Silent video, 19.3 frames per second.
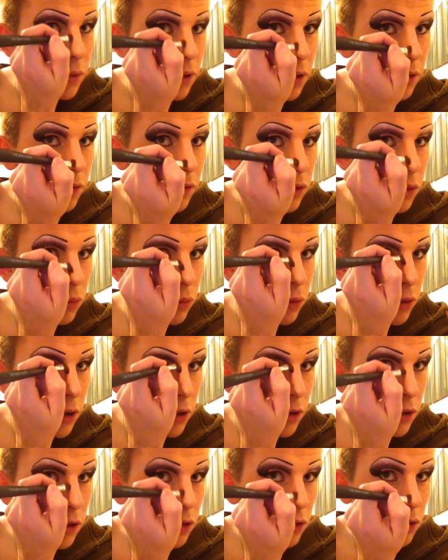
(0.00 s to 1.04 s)
If you
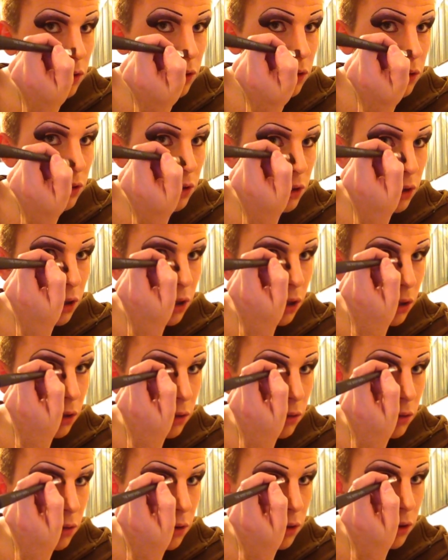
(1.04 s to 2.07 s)
wanted to, you could go
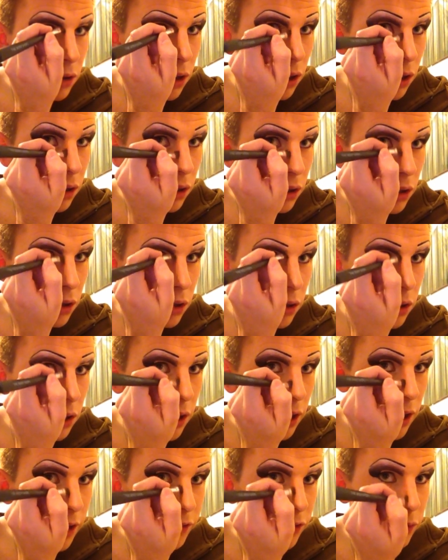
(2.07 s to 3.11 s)
darker
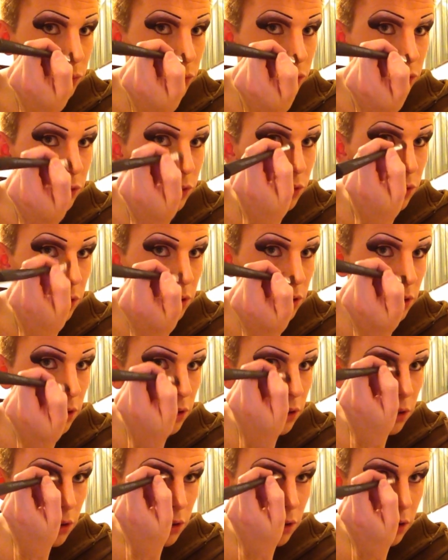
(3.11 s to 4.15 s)
and have a more
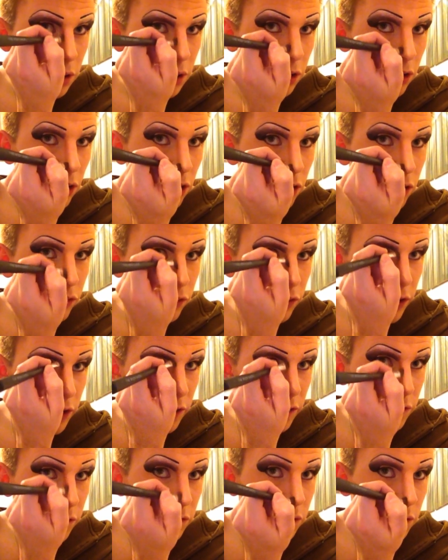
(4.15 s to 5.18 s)

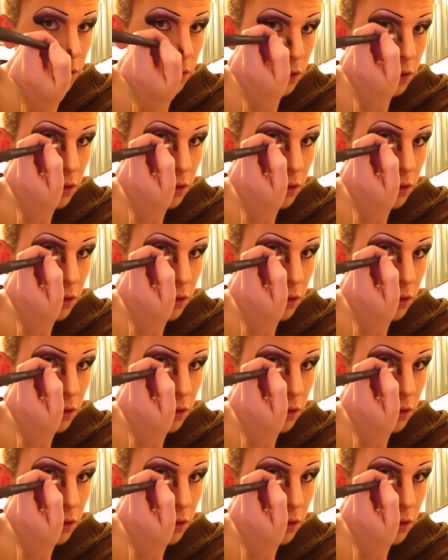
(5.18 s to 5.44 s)
obvious